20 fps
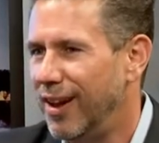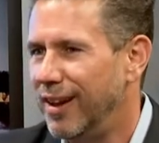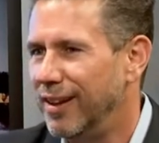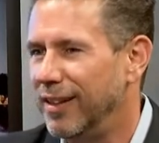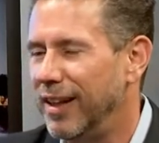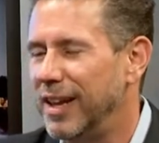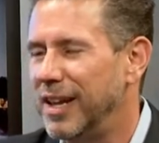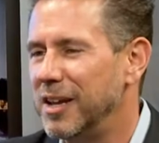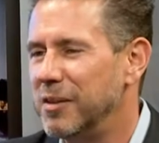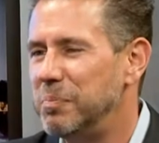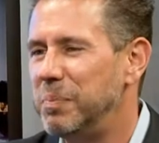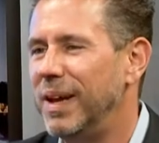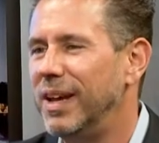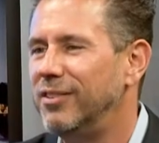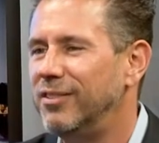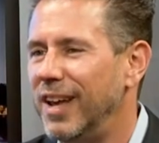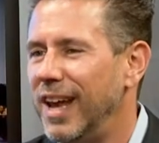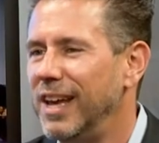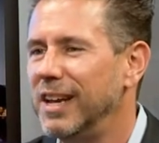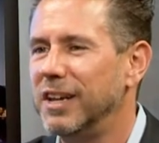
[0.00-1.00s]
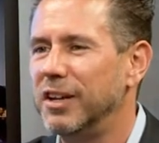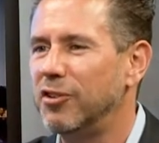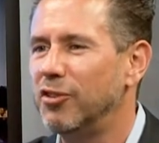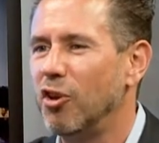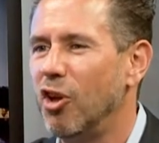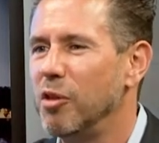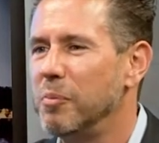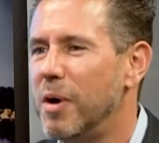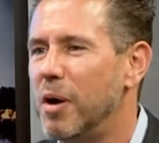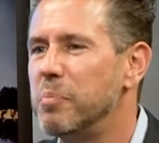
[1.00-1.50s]
Like in big data, it's
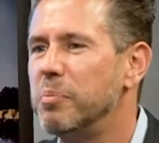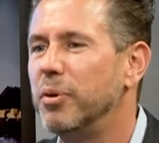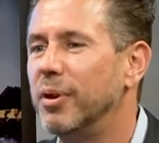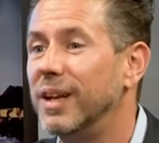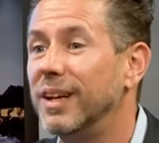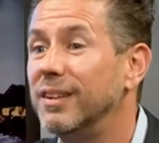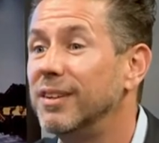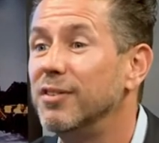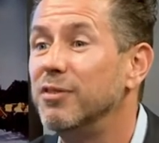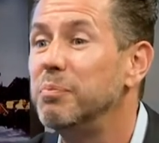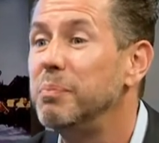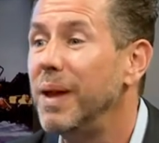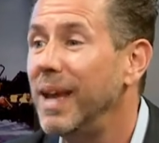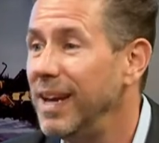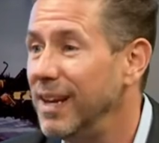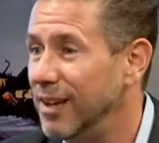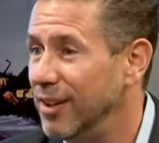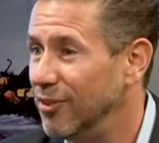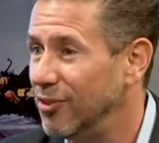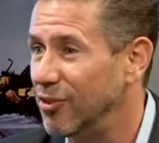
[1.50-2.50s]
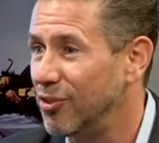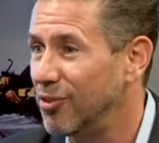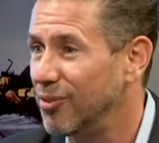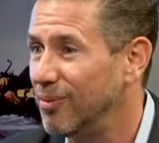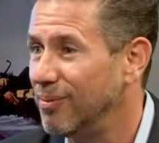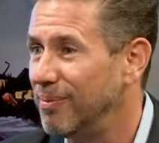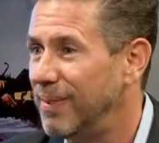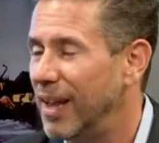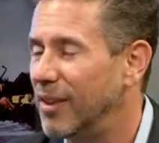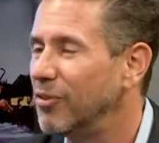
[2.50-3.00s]
all about predictive maintenance. Mm
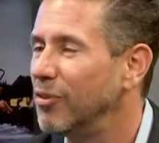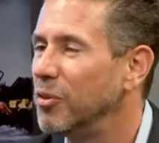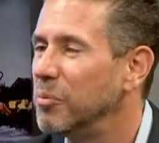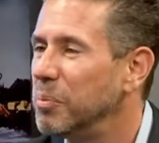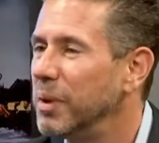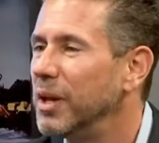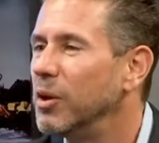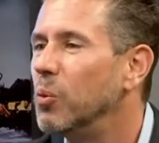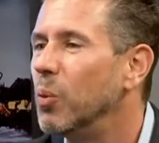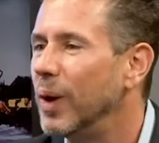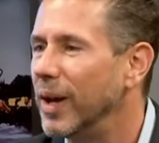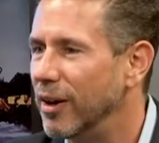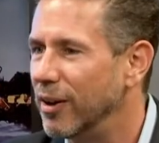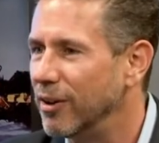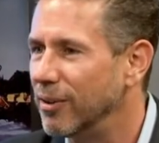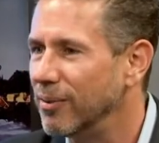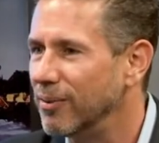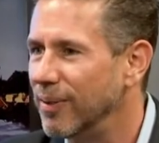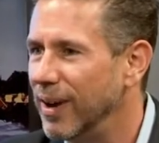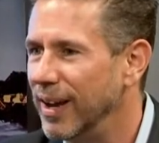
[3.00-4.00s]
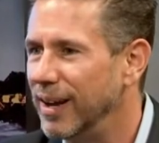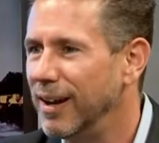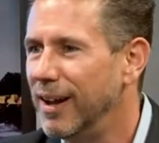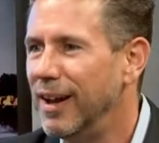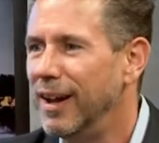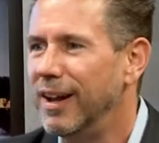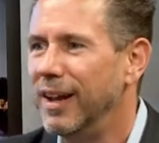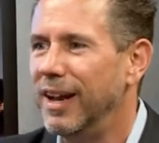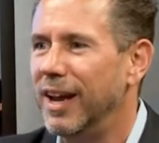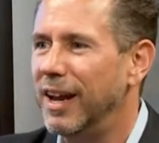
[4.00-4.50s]
-hmm. That's the big winner, right?
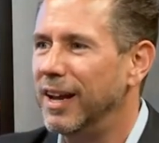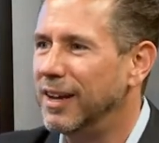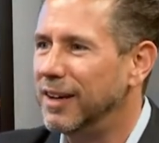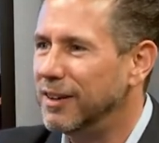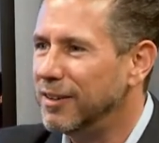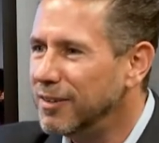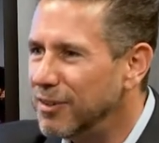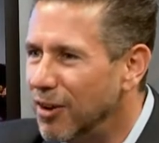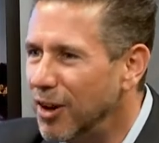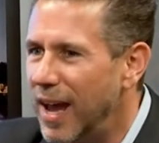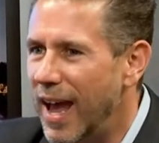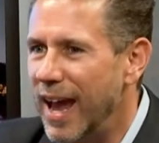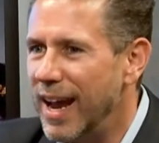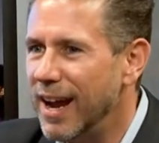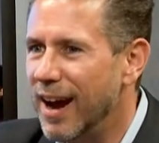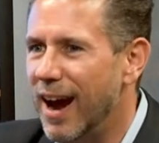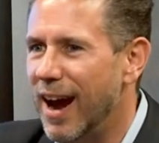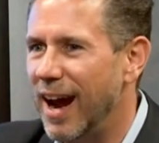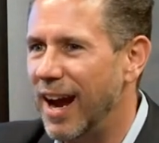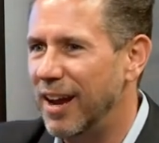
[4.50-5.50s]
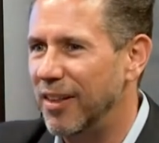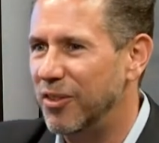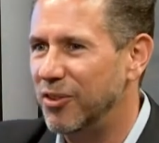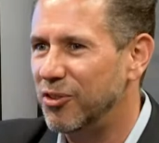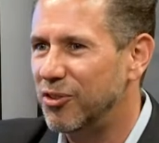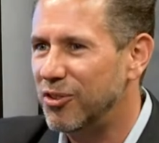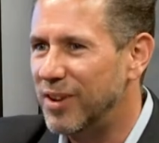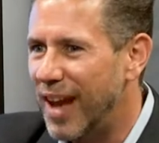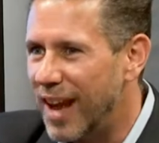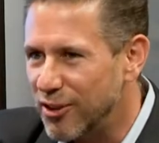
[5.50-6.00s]
And in AI,
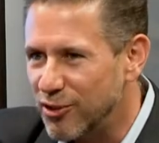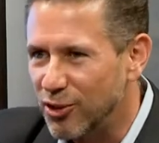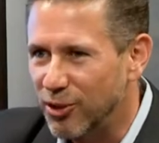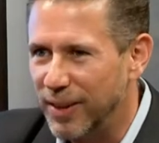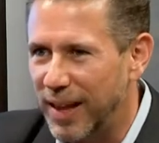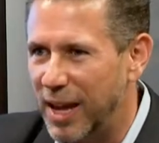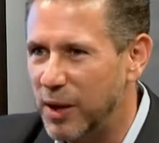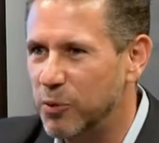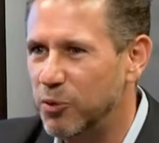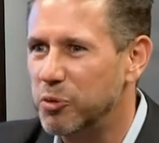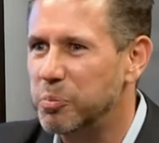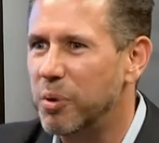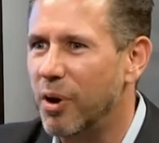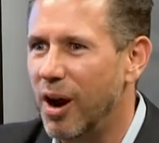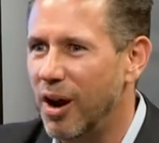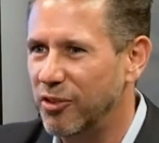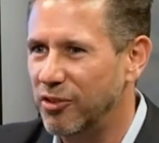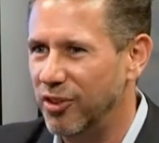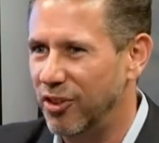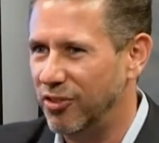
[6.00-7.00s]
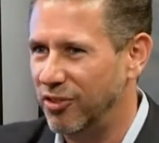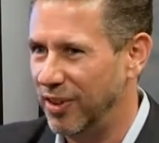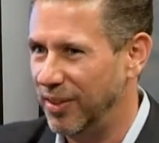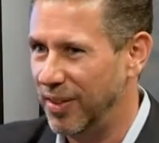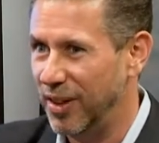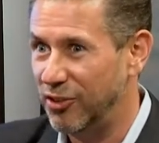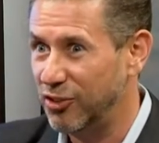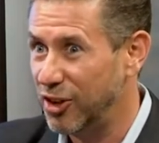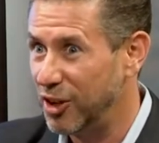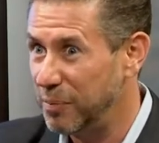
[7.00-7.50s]
there's natural language processing.
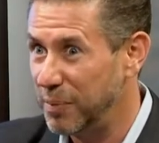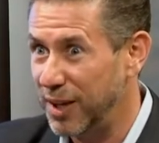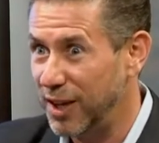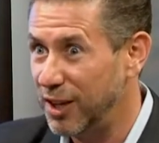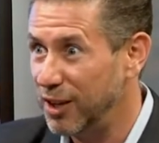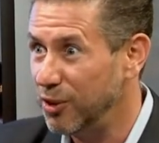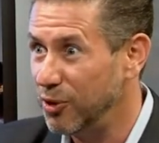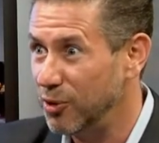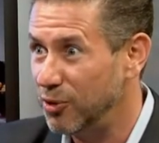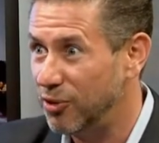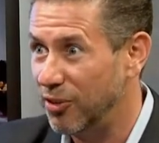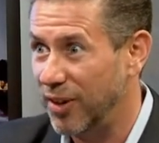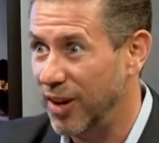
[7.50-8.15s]
That's going to be huge in the